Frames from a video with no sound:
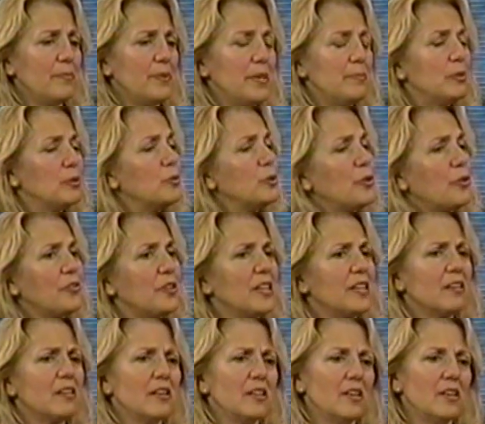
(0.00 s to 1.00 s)
people will
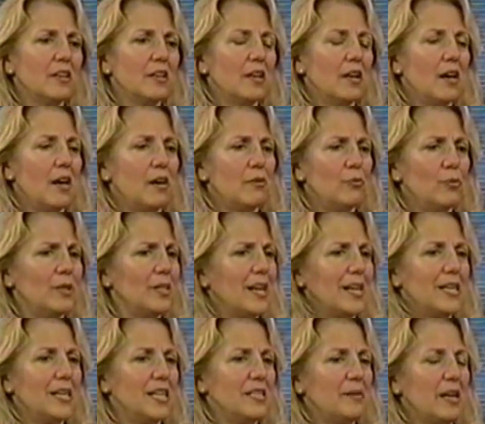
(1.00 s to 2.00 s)
think, well,
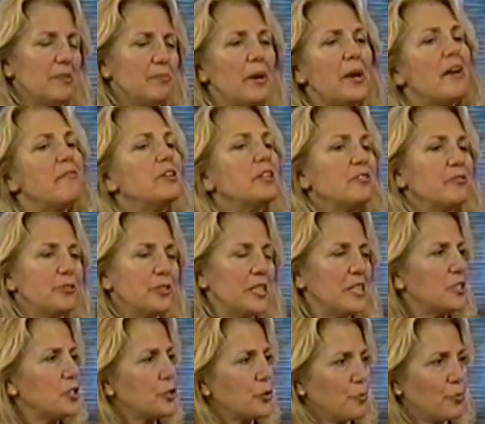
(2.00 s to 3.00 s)
I'm having a
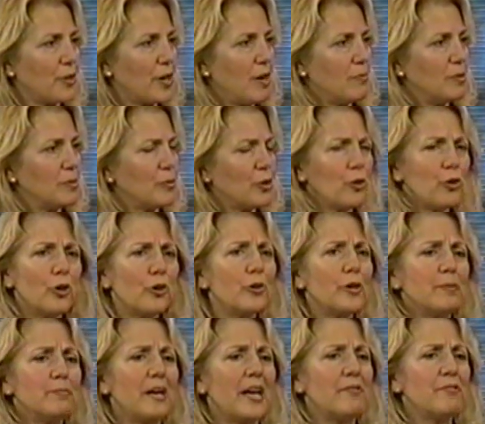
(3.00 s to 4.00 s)
financial problem, or
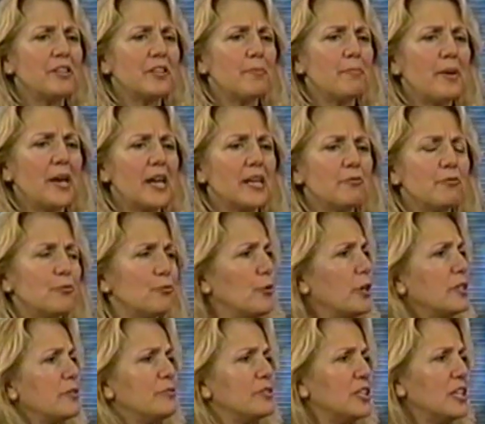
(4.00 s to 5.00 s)
I'm having a bad
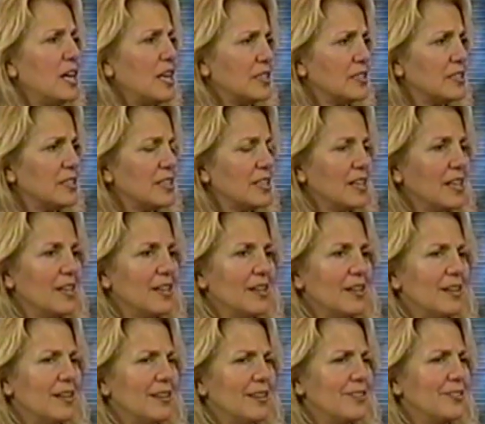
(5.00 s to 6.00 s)
run of luck.
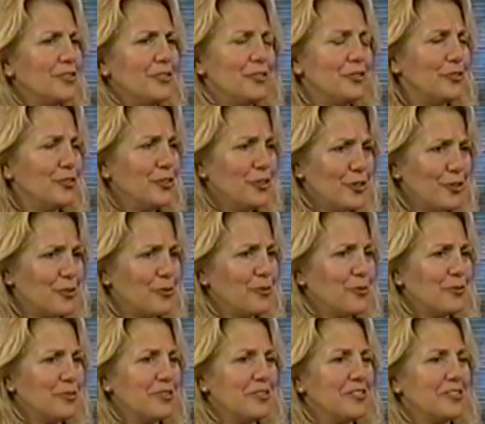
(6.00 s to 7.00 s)
No,
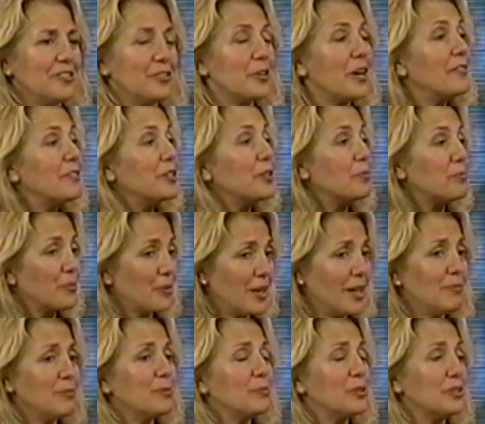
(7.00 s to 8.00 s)
they're having a
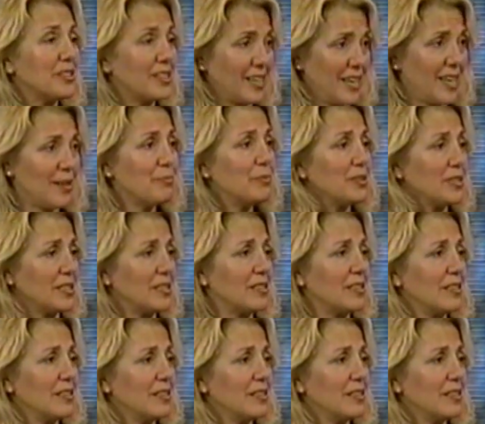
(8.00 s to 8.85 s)
problem with gambling.